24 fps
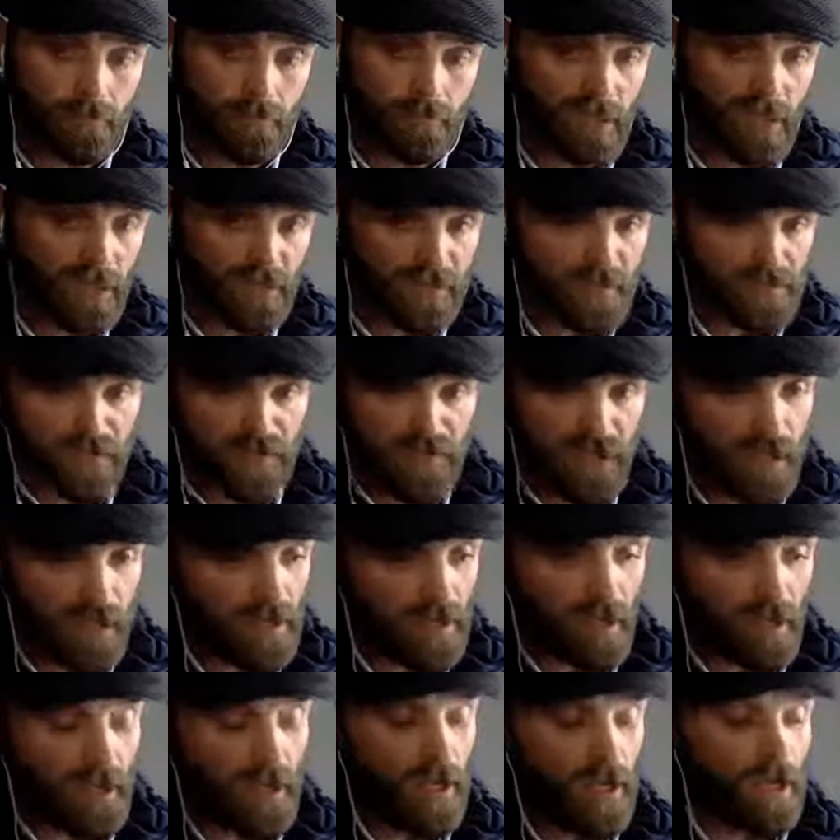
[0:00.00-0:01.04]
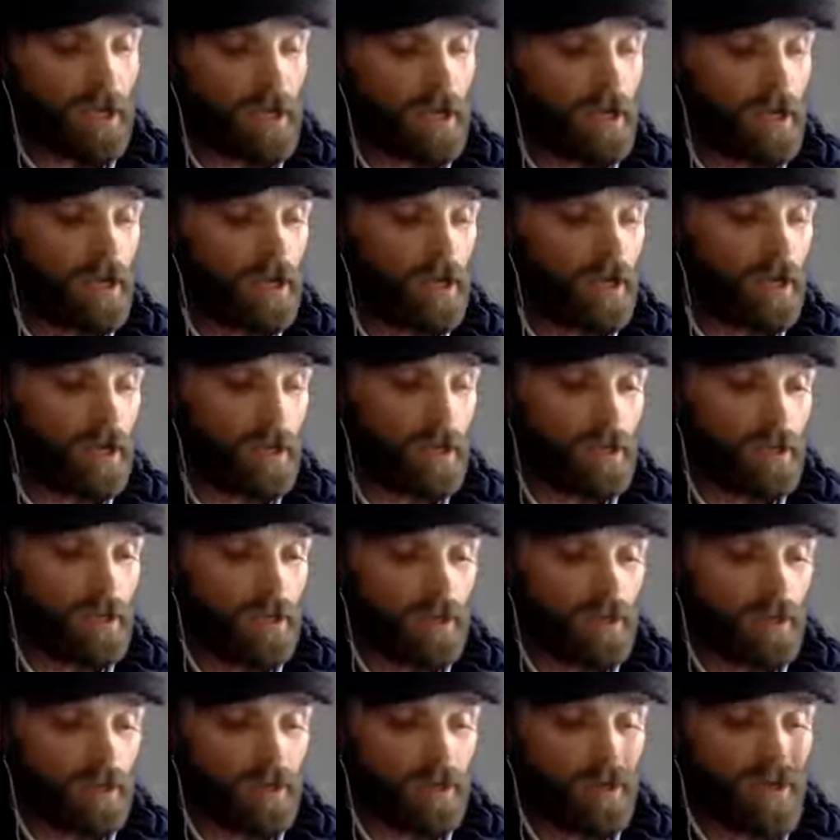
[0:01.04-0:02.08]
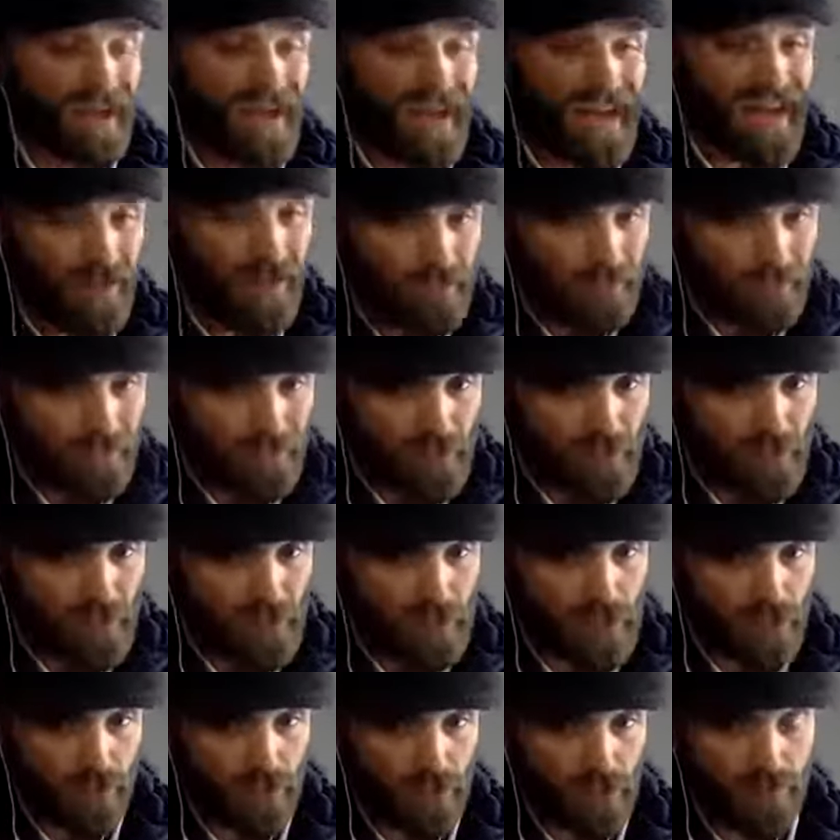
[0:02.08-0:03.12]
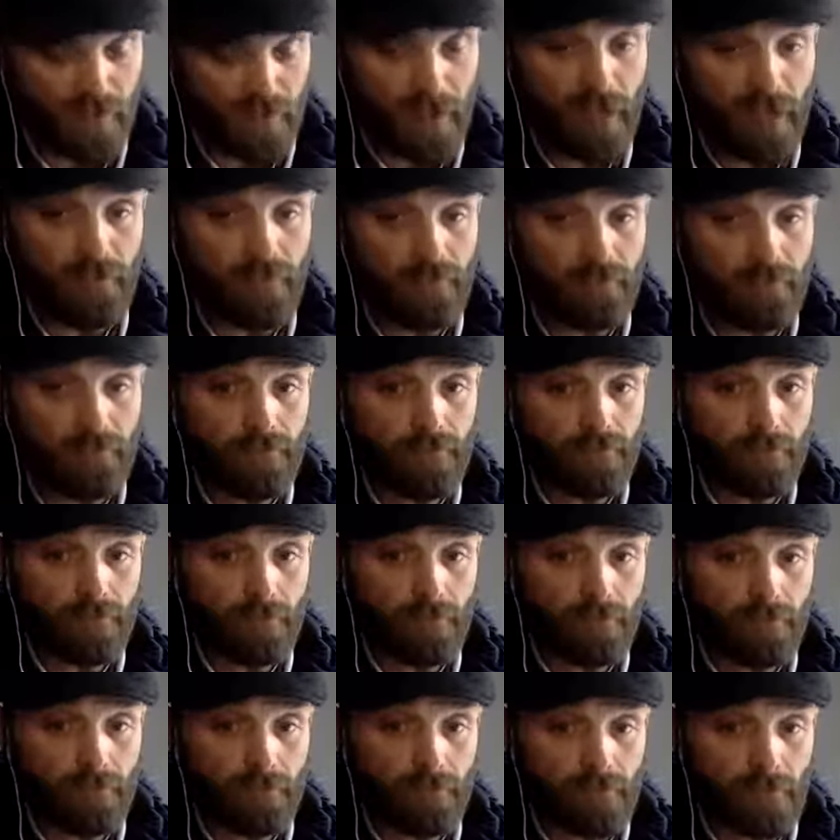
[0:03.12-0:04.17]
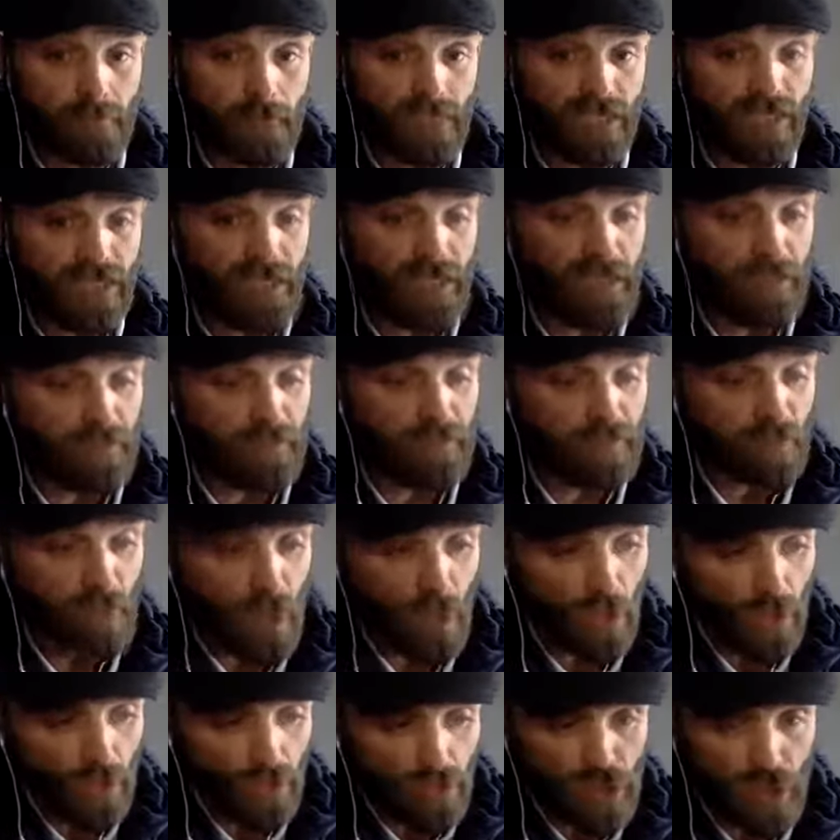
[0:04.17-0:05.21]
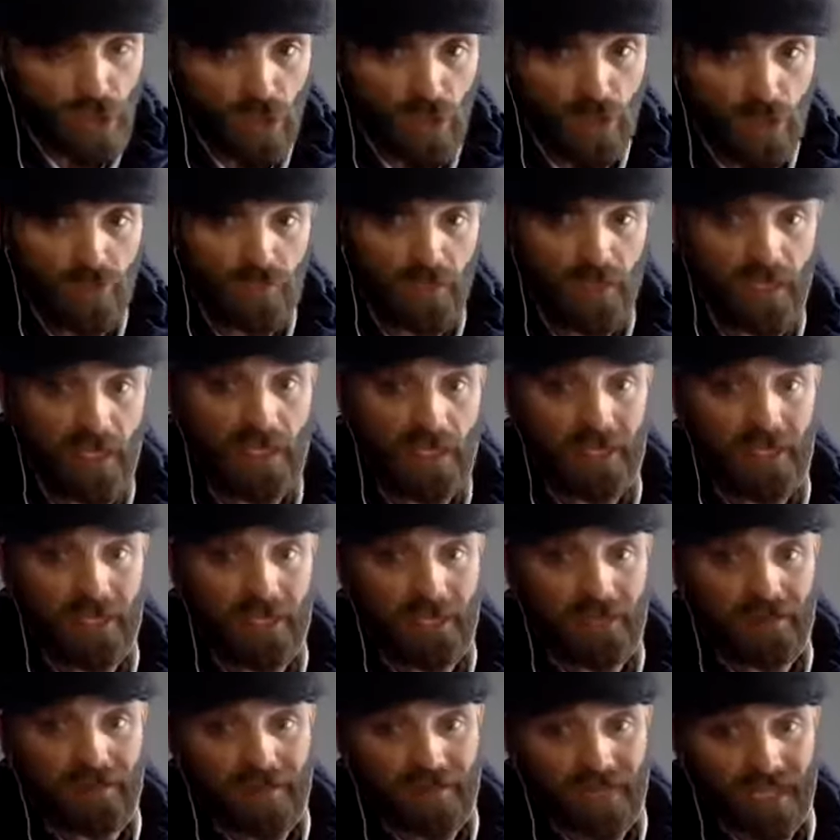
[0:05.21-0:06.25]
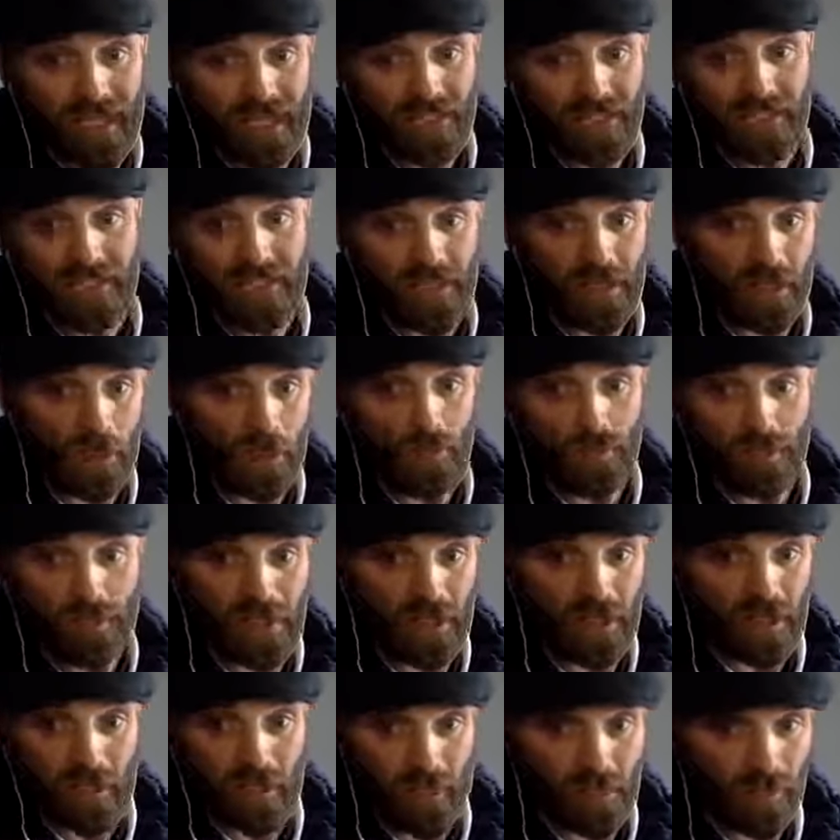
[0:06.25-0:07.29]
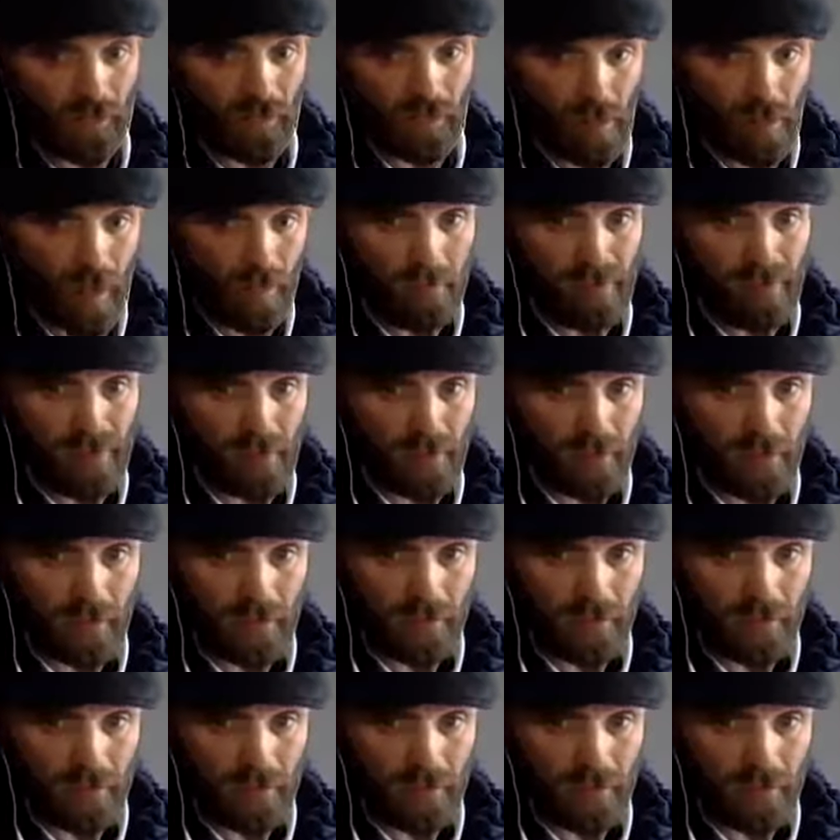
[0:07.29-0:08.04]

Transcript: He hasn't said, You have to choose me. He said, If you don't choose me, that's the only other option.